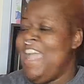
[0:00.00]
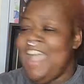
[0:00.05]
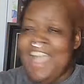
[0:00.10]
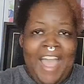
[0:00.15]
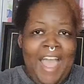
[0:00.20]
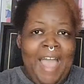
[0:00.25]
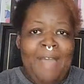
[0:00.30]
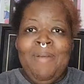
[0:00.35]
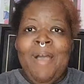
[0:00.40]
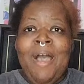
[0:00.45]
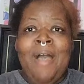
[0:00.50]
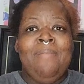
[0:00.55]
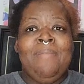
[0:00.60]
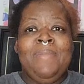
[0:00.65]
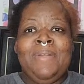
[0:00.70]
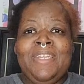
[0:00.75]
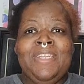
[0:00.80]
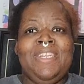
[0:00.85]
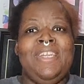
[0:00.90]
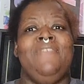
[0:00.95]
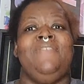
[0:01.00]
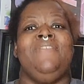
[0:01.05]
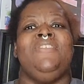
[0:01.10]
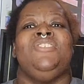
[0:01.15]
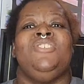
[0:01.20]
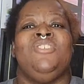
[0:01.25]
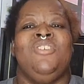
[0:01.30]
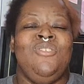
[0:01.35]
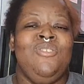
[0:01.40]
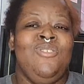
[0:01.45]
I'm humble enough to
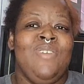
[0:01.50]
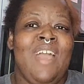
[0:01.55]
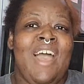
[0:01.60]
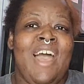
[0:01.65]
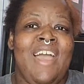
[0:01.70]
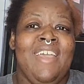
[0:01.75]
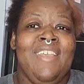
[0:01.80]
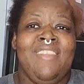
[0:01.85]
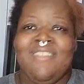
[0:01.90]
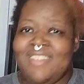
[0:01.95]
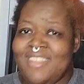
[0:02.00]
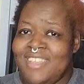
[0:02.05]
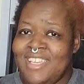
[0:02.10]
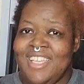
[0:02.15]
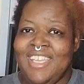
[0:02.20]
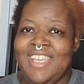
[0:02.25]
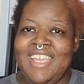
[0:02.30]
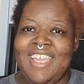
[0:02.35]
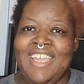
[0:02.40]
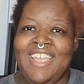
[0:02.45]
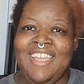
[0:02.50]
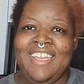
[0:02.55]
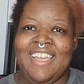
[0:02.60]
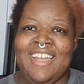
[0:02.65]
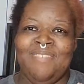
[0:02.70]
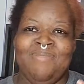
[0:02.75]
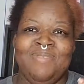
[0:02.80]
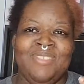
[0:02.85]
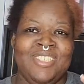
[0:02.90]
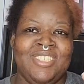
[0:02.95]
show you guys, and
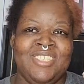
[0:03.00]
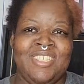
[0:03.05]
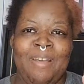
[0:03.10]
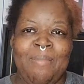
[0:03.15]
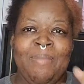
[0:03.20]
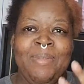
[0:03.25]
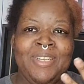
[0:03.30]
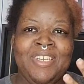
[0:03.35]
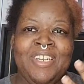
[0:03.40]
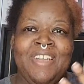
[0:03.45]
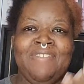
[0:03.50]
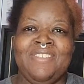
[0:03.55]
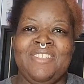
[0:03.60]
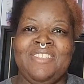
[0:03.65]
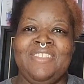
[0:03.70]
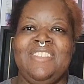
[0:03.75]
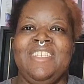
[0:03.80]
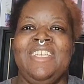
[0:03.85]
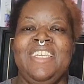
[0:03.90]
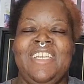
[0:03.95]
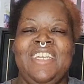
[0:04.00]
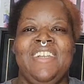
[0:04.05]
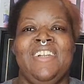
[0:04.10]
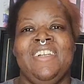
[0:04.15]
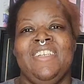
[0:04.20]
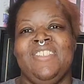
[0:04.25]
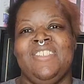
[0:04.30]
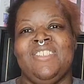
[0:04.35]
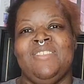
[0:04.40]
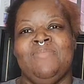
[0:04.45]
I'm just humble enough to sit here
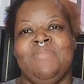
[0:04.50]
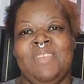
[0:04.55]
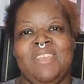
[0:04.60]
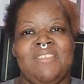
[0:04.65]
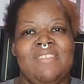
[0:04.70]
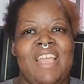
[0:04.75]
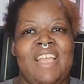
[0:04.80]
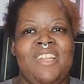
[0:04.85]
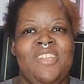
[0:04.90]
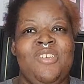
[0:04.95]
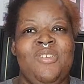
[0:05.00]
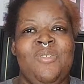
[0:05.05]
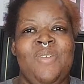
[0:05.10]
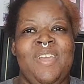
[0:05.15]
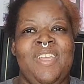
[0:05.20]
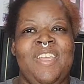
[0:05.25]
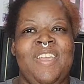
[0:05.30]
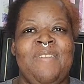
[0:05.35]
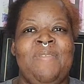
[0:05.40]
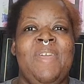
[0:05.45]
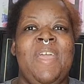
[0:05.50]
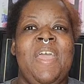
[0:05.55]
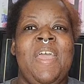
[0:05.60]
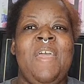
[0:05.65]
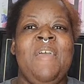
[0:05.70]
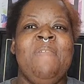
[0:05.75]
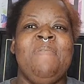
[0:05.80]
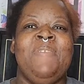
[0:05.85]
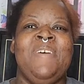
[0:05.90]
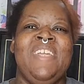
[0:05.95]
and just be exactly who I am.
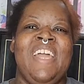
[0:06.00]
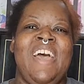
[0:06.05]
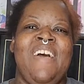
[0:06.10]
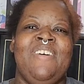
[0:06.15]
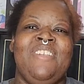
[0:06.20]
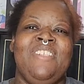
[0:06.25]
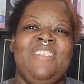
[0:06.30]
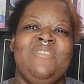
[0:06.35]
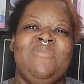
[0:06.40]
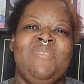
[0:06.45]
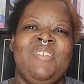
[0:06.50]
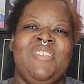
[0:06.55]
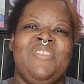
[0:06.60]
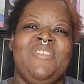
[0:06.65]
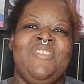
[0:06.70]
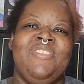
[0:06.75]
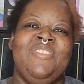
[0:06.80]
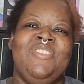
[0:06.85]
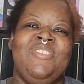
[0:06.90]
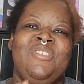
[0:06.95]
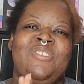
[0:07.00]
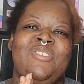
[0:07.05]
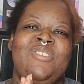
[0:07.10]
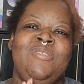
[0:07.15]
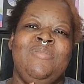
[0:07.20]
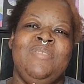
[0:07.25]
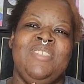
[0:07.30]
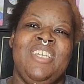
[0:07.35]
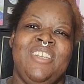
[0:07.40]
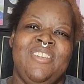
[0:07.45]
But I just want to grow this
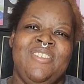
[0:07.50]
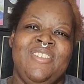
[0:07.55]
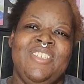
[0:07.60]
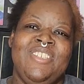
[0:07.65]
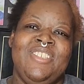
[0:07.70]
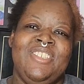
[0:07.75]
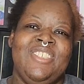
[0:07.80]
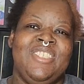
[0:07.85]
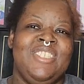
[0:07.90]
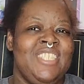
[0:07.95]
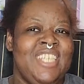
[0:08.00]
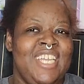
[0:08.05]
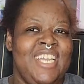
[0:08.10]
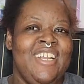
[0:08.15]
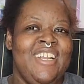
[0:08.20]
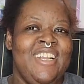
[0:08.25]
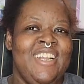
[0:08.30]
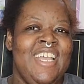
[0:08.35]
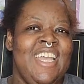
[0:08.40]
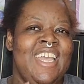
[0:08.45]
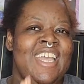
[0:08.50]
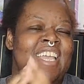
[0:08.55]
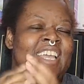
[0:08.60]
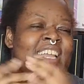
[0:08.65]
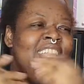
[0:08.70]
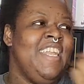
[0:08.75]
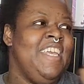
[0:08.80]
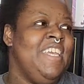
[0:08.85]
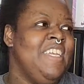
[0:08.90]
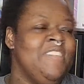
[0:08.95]
YouTube channel and just share
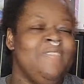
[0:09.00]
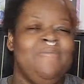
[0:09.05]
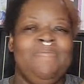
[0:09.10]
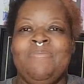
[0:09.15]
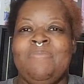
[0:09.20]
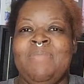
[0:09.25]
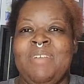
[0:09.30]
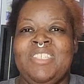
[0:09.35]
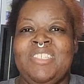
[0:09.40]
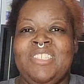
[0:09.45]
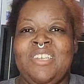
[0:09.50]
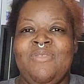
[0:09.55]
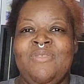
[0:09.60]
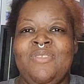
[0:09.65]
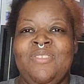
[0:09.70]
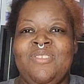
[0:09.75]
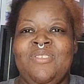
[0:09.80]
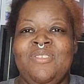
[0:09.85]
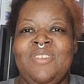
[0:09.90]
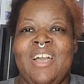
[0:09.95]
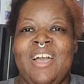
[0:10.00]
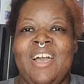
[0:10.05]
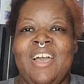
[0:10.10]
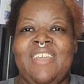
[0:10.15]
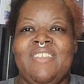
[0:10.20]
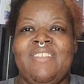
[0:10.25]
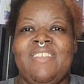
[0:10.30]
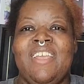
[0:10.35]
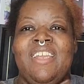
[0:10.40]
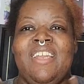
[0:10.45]
like myself with you
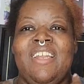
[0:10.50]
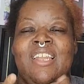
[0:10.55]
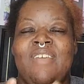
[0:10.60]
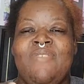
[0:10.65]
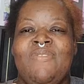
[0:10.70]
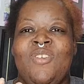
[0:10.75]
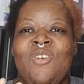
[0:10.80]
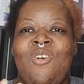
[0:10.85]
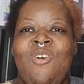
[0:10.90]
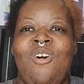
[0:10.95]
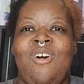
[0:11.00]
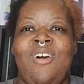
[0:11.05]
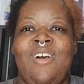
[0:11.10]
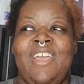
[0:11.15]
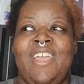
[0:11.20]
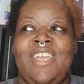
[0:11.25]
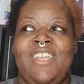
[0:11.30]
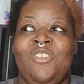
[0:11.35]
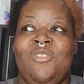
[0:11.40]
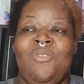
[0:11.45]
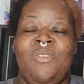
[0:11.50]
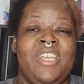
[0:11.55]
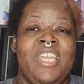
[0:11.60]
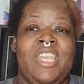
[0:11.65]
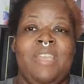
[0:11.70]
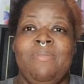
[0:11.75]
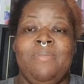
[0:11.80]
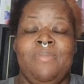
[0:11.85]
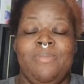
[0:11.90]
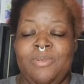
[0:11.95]
guys, and I love you all, and you are
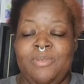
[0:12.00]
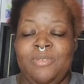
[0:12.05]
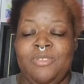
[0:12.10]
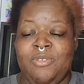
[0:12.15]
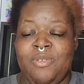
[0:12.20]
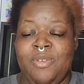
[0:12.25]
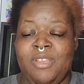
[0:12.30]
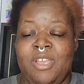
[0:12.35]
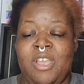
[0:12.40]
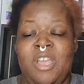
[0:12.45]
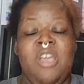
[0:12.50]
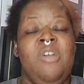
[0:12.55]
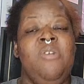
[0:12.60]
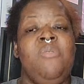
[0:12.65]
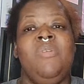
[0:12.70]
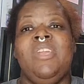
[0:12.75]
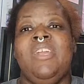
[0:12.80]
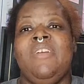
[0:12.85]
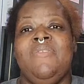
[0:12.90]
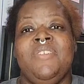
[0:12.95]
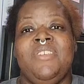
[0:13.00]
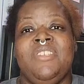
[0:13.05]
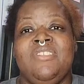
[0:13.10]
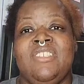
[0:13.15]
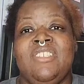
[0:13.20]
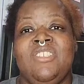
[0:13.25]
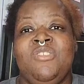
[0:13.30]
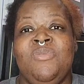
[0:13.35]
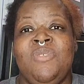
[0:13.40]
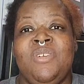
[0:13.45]
capable of doing whatever it is
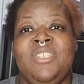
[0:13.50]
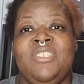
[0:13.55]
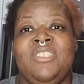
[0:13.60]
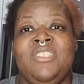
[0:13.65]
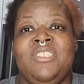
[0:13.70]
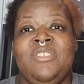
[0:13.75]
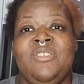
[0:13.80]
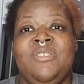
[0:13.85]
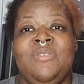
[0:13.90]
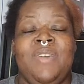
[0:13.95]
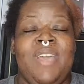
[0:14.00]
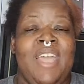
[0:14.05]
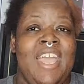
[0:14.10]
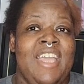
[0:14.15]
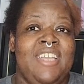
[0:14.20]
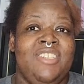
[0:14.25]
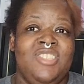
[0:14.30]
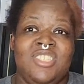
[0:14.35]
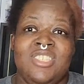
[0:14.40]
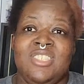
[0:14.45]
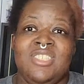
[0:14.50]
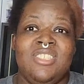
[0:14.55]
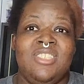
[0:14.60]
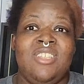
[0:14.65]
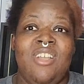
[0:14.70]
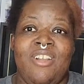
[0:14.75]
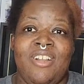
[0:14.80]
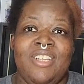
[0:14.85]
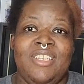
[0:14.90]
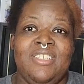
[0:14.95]
that you want to do. And just
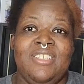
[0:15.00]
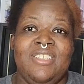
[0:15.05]
start.